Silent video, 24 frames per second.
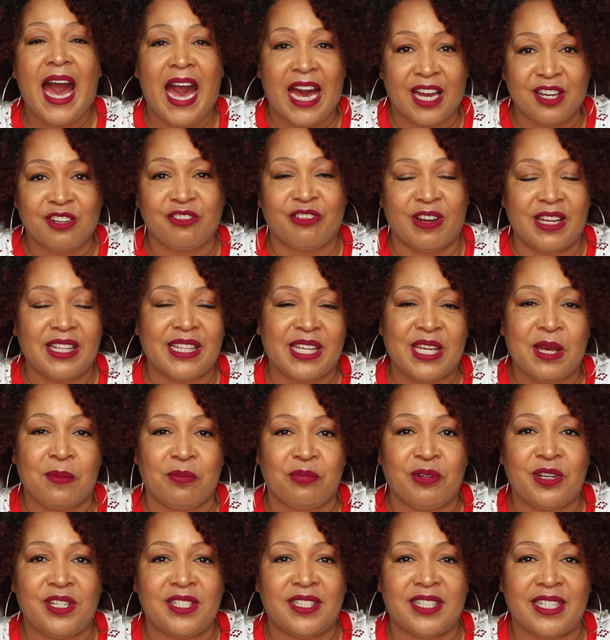I greatly
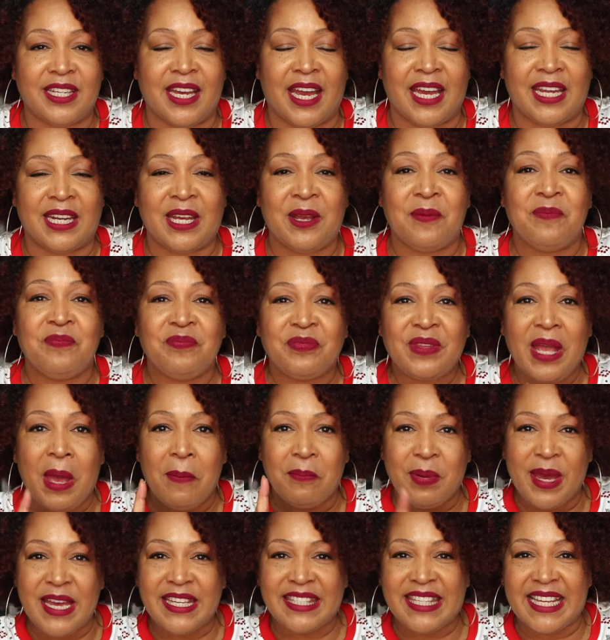appreciate it.
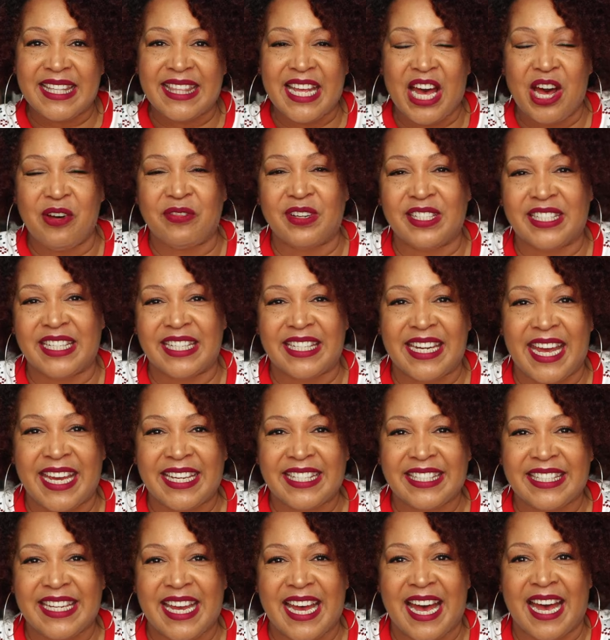Peace and love until
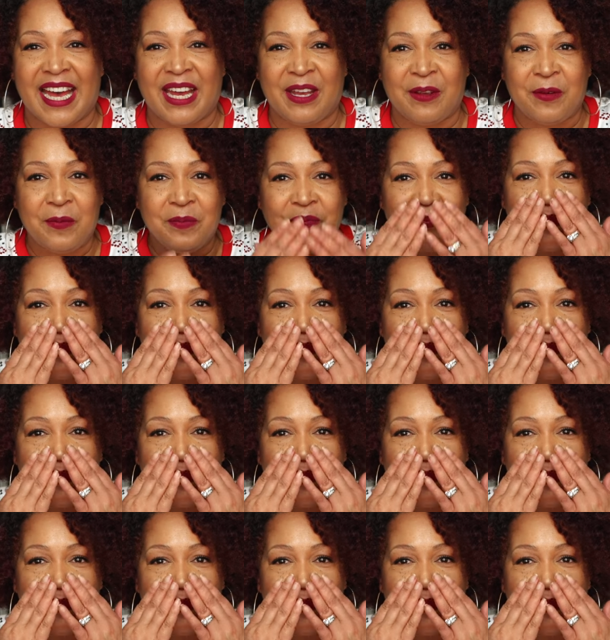next time.